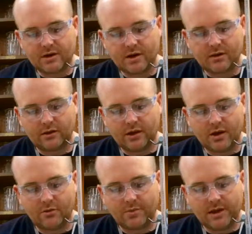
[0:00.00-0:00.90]
a
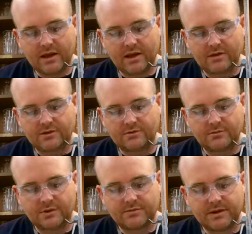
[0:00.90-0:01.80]
low pH,
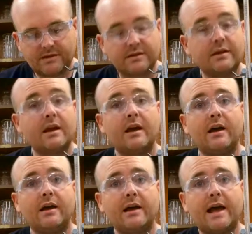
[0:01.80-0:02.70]
which means an
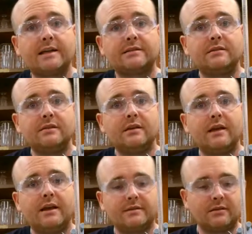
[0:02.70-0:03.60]
acid
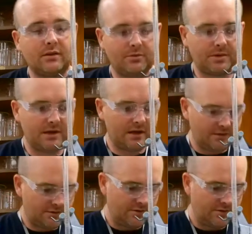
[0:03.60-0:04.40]
has a low pH.